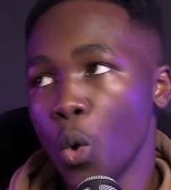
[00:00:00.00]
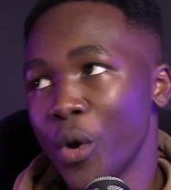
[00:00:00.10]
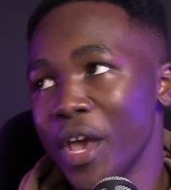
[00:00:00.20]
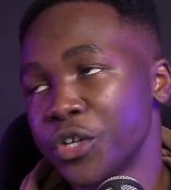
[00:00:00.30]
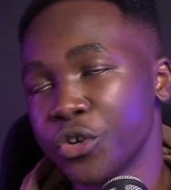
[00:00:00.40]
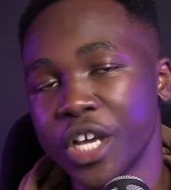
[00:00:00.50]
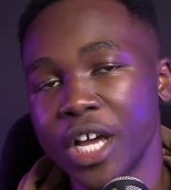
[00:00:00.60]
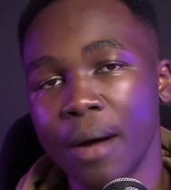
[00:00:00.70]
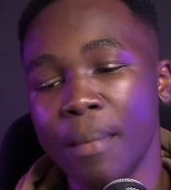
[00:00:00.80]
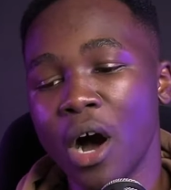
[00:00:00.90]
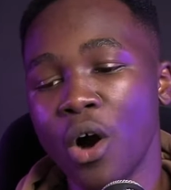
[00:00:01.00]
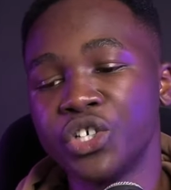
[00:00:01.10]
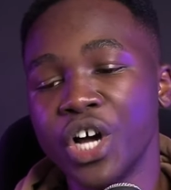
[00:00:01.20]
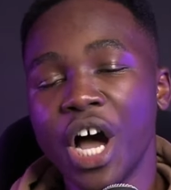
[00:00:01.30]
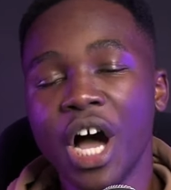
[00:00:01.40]
We are talking
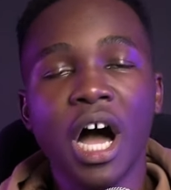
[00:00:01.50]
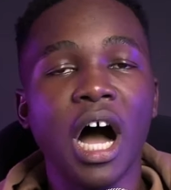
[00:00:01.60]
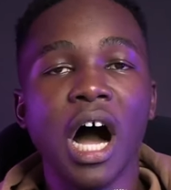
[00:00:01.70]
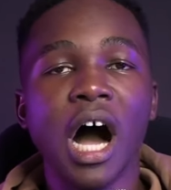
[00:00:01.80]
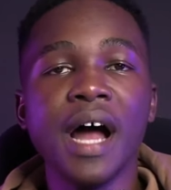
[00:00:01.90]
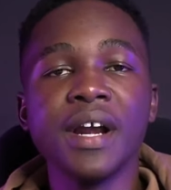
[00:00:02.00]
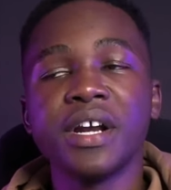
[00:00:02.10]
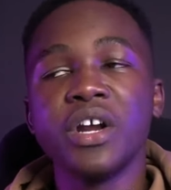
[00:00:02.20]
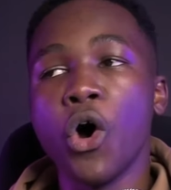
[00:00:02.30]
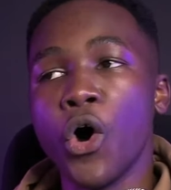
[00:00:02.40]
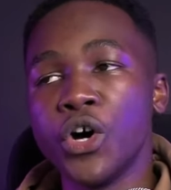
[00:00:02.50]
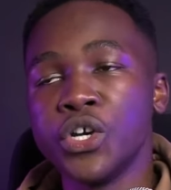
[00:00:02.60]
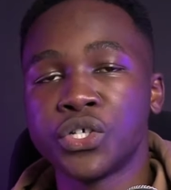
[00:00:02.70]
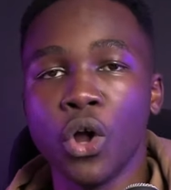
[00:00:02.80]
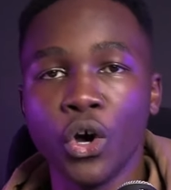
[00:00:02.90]
about a 100
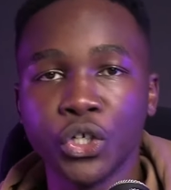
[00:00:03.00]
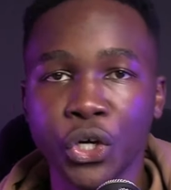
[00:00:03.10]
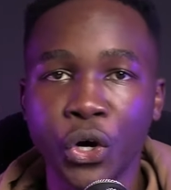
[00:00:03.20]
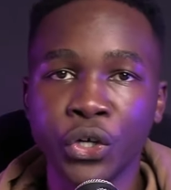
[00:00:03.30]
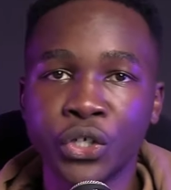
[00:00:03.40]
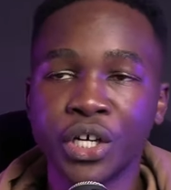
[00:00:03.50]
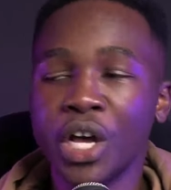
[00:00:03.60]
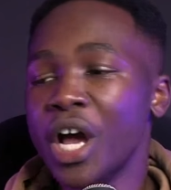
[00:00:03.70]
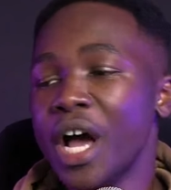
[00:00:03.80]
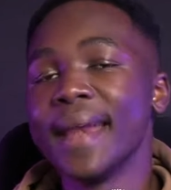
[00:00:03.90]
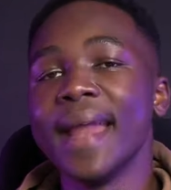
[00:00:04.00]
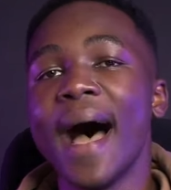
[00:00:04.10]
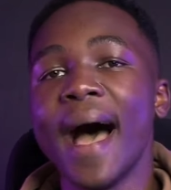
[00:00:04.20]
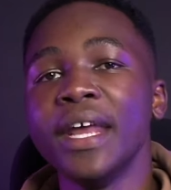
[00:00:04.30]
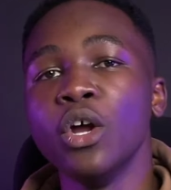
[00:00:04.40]
odds long shot,
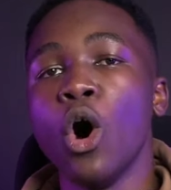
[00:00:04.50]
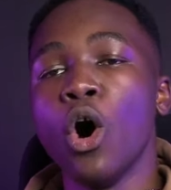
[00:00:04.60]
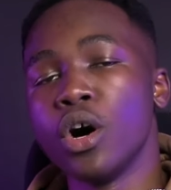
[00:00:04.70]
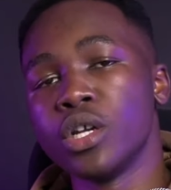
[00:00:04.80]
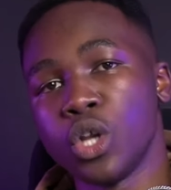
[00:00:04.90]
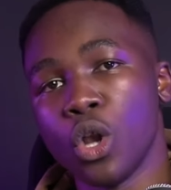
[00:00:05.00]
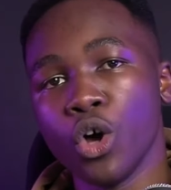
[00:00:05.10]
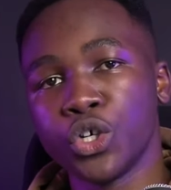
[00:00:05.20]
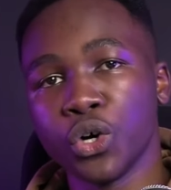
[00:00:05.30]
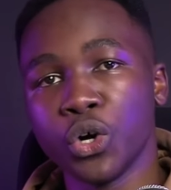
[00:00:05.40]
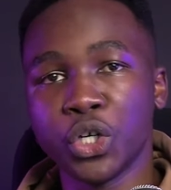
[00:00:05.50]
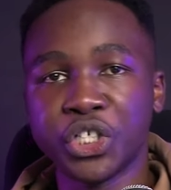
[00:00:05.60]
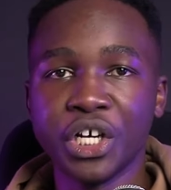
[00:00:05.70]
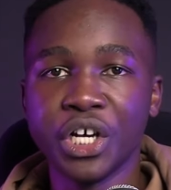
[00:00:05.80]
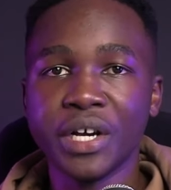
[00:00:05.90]
9 odds long
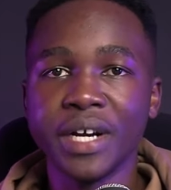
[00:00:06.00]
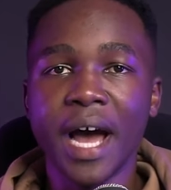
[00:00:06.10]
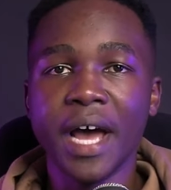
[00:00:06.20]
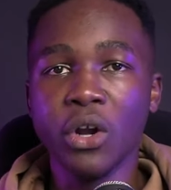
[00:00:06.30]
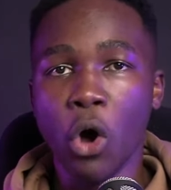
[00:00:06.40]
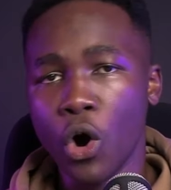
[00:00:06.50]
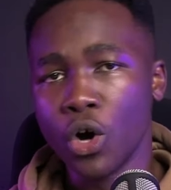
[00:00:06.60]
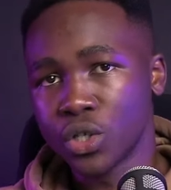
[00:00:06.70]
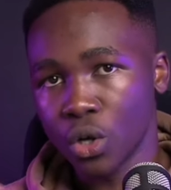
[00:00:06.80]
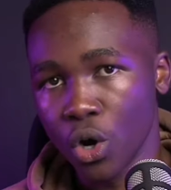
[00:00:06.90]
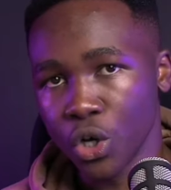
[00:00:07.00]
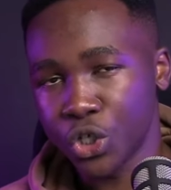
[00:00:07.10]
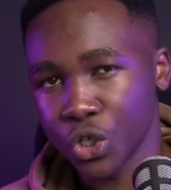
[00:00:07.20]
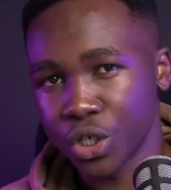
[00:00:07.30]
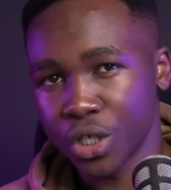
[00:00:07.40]
shot, 9 odds long
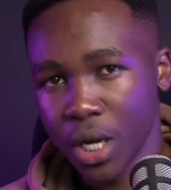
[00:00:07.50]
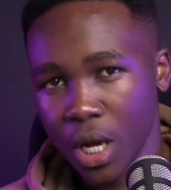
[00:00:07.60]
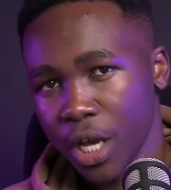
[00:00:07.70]
shot.